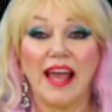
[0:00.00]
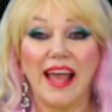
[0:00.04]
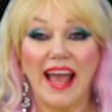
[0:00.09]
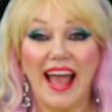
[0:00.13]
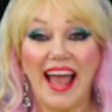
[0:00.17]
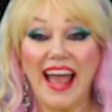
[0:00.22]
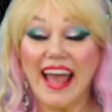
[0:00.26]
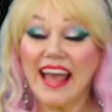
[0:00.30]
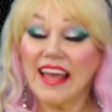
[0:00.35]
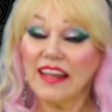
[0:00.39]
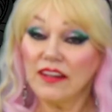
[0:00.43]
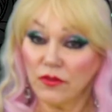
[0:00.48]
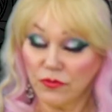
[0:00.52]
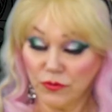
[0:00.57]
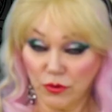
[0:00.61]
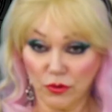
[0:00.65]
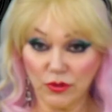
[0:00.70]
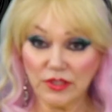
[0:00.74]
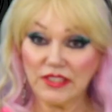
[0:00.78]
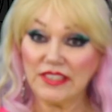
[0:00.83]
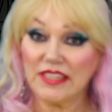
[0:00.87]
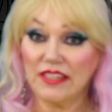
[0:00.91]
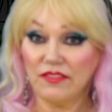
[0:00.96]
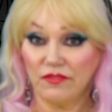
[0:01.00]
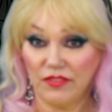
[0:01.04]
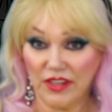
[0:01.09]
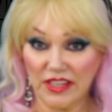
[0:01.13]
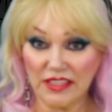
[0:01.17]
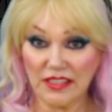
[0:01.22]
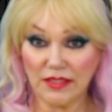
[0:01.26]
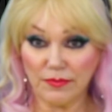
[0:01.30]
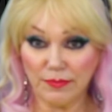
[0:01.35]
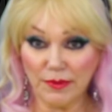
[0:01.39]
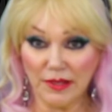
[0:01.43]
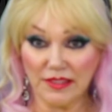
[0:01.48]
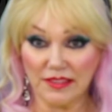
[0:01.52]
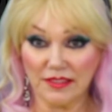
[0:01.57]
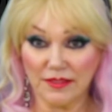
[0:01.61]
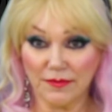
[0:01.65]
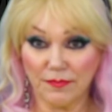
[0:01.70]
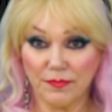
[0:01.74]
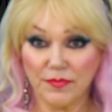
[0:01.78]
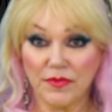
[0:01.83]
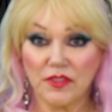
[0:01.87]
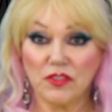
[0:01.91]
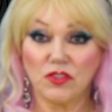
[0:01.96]
And of course, investment.
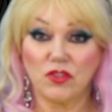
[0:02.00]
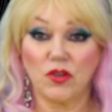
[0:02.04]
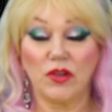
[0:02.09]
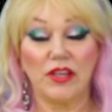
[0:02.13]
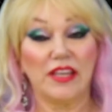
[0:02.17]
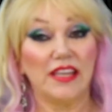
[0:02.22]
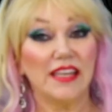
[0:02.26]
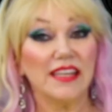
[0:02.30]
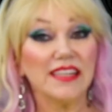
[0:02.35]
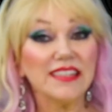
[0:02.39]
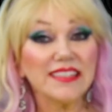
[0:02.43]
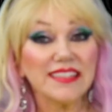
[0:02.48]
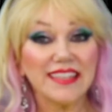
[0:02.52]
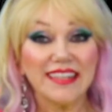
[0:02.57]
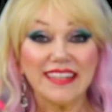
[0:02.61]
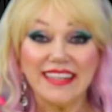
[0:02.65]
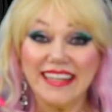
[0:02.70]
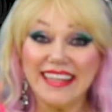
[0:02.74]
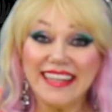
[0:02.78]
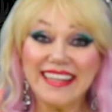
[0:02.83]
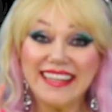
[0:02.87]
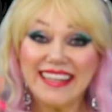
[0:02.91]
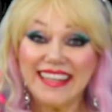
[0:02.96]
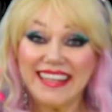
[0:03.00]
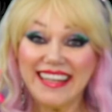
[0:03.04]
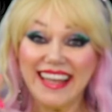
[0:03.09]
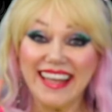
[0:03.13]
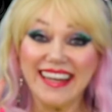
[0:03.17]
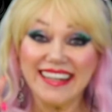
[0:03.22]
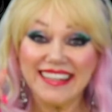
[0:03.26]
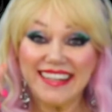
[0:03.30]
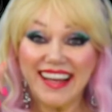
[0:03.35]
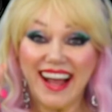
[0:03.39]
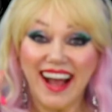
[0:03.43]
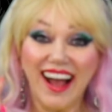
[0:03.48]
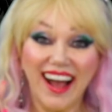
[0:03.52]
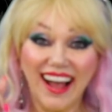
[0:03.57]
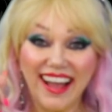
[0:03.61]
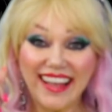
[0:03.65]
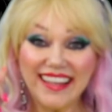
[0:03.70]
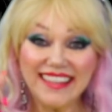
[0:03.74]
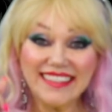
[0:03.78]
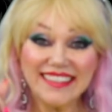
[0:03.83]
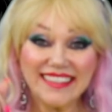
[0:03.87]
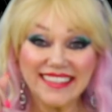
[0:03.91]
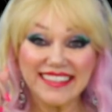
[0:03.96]
So here's the link again,
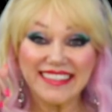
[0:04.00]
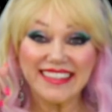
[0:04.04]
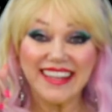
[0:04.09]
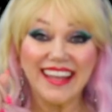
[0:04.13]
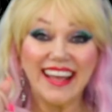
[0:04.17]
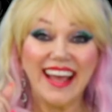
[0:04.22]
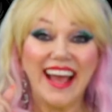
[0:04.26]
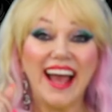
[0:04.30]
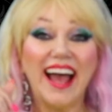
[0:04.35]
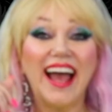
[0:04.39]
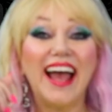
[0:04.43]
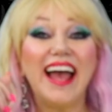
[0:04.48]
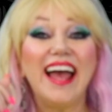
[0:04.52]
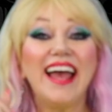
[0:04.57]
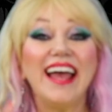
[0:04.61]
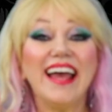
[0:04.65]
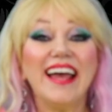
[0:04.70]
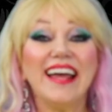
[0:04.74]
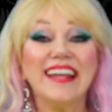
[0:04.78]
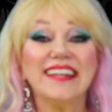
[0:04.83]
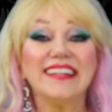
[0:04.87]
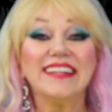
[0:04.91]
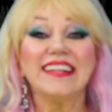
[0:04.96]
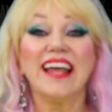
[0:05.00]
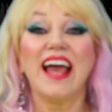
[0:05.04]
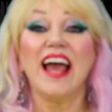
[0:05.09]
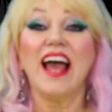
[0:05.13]
guys, and